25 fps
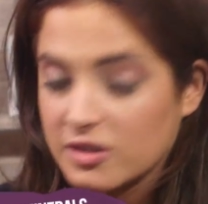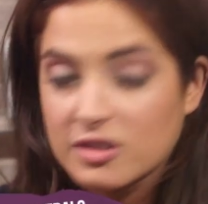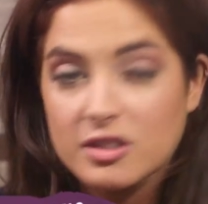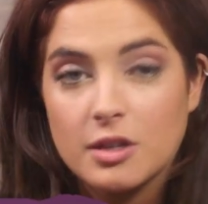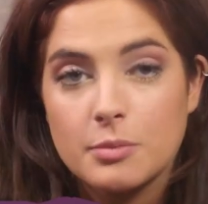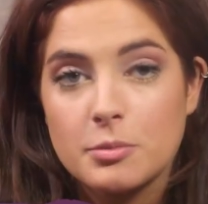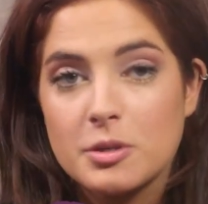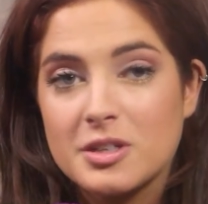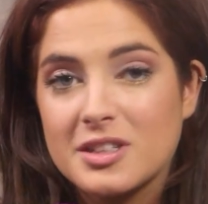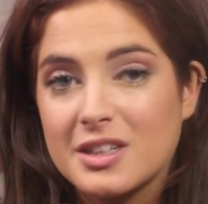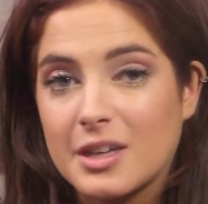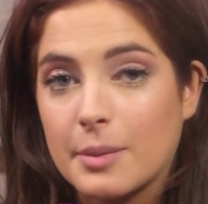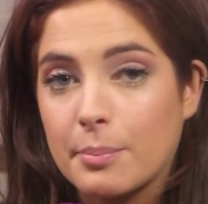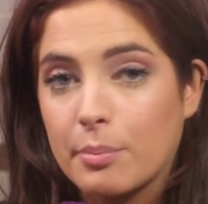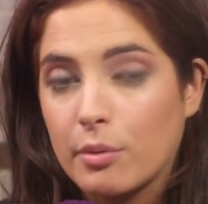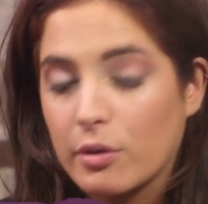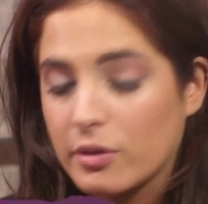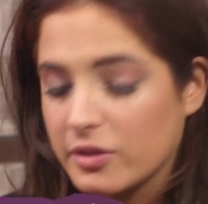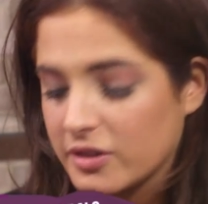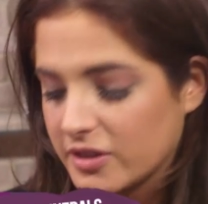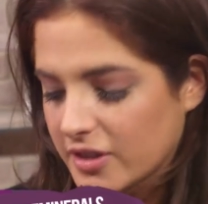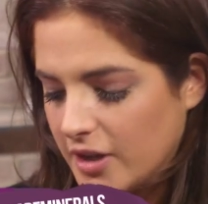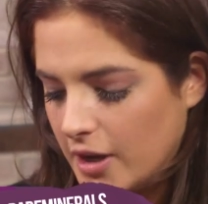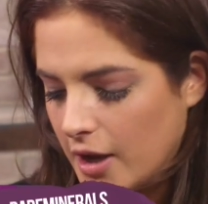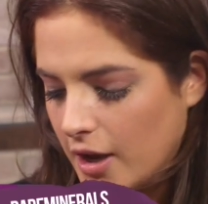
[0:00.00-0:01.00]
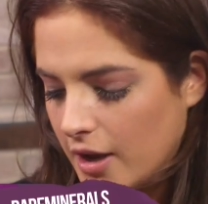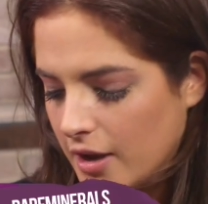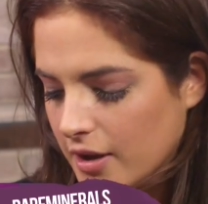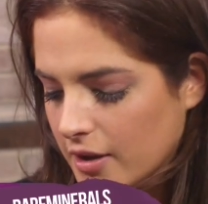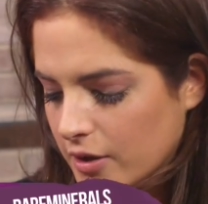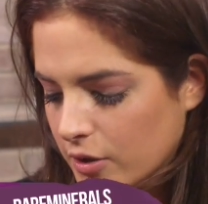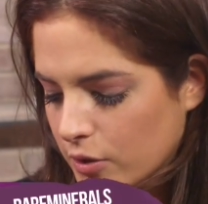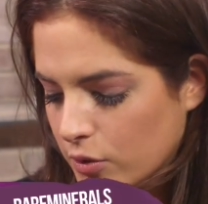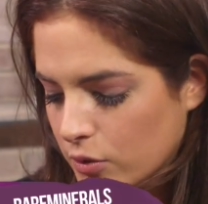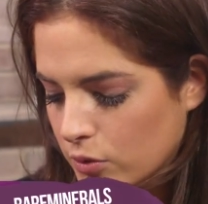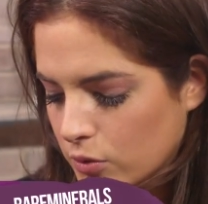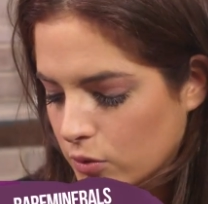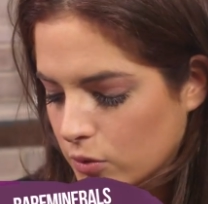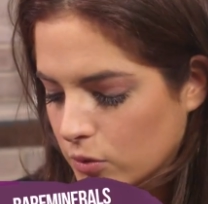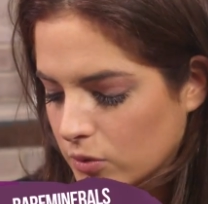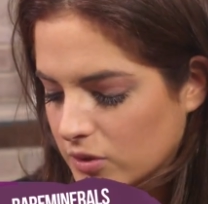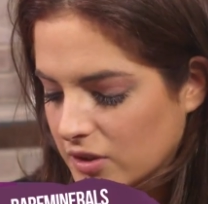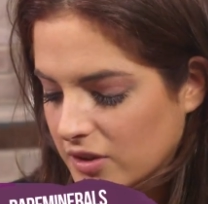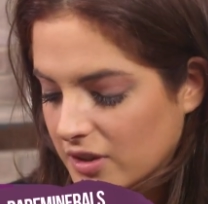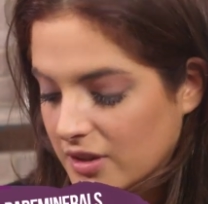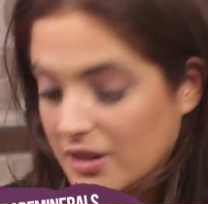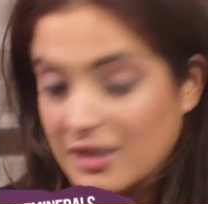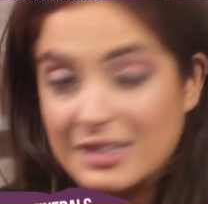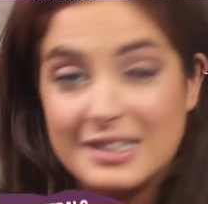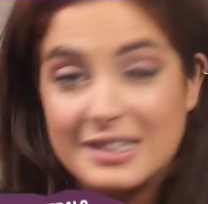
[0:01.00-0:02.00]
so I'm using a bronzer called the